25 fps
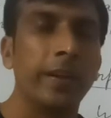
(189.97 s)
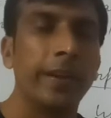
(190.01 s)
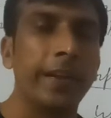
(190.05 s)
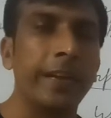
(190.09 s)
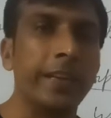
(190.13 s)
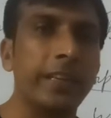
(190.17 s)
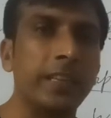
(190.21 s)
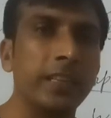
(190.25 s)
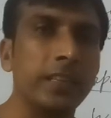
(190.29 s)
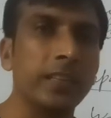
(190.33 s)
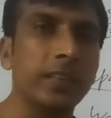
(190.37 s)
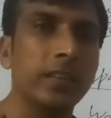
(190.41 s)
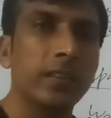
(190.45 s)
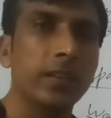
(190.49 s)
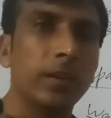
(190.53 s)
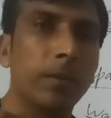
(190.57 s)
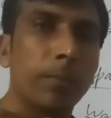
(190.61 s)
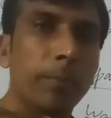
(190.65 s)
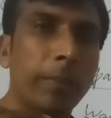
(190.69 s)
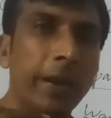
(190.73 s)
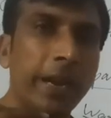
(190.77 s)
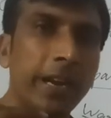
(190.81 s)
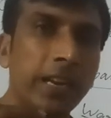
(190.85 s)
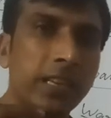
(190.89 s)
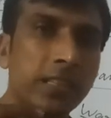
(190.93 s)

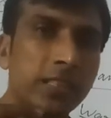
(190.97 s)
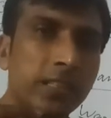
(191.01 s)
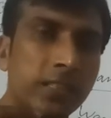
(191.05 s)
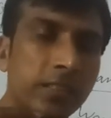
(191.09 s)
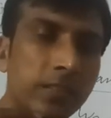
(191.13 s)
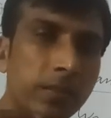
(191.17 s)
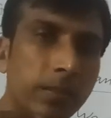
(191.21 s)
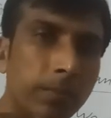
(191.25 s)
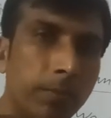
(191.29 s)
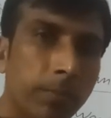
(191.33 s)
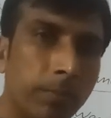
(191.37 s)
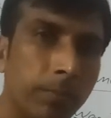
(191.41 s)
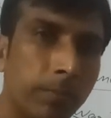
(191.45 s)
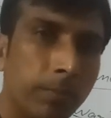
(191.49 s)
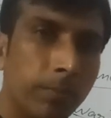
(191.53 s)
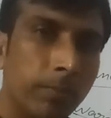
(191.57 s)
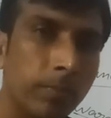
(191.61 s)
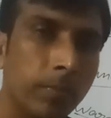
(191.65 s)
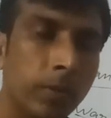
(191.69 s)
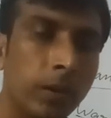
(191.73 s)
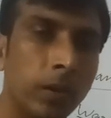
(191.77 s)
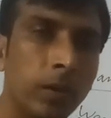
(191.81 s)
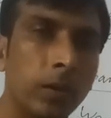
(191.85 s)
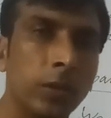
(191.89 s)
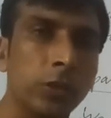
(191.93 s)
It makes
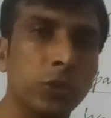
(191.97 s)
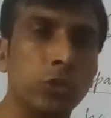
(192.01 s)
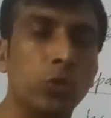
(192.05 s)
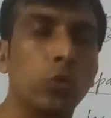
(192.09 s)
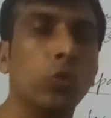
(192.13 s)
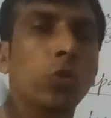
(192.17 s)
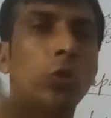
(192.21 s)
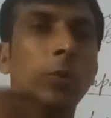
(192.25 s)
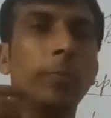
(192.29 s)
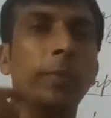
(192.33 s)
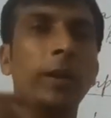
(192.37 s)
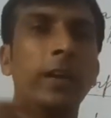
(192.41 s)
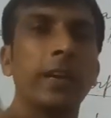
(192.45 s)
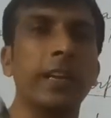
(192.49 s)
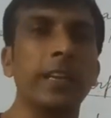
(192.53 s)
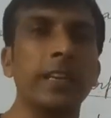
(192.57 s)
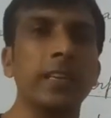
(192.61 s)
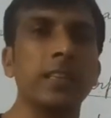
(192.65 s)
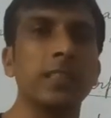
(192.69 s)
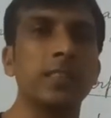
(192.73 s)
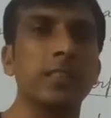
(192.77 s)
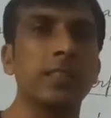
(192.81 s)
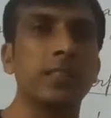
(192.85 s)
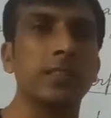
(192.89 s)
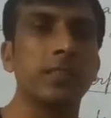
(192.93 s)
school
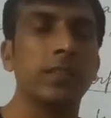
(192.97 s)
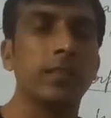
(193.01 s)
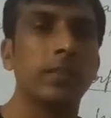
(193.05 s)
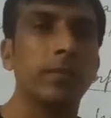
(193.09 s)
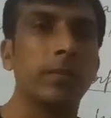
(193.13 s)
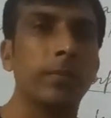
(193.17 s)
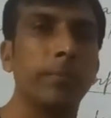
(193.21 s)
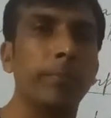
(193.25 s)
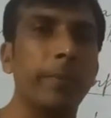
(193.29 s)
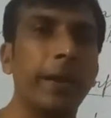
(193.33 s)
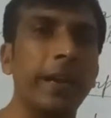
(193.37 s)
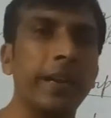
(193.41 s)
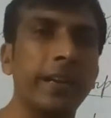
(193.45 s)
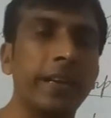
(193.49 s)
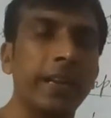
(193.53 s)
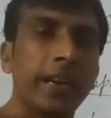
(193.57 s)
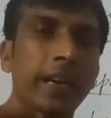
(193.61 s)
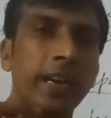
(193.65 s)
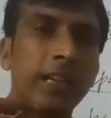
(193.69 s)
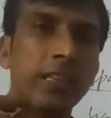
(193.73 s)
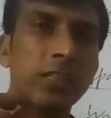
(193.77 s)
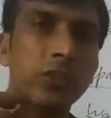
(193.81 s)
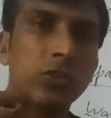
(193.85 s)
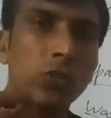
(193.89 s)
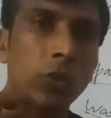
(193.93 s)
buildings,
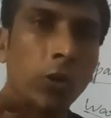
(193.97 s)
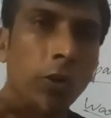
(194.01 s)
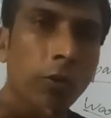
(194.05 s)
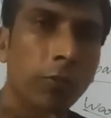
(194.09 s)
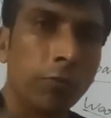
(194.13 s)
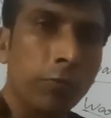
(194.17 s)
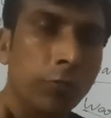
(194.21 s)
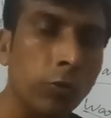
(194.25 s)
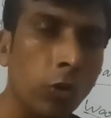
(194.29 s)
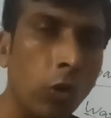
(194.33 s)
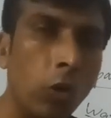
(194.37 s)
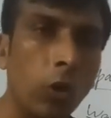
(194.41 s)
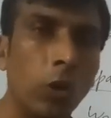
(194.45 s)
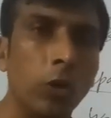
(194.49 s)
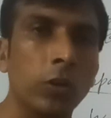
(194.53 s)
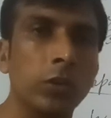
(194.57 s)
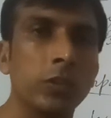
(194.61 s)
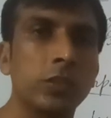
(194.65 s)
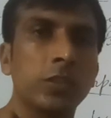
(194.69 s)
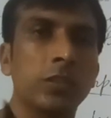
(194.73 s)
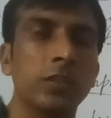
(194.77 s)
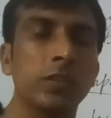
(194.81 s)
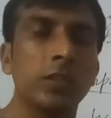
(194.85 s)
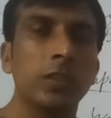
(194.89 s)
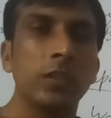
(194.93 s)
maintenance of
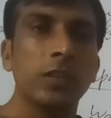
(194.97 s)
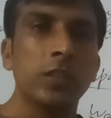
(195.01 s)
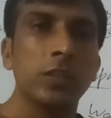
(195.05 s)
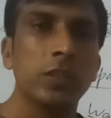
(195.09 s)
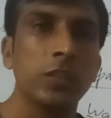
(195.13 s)
roads,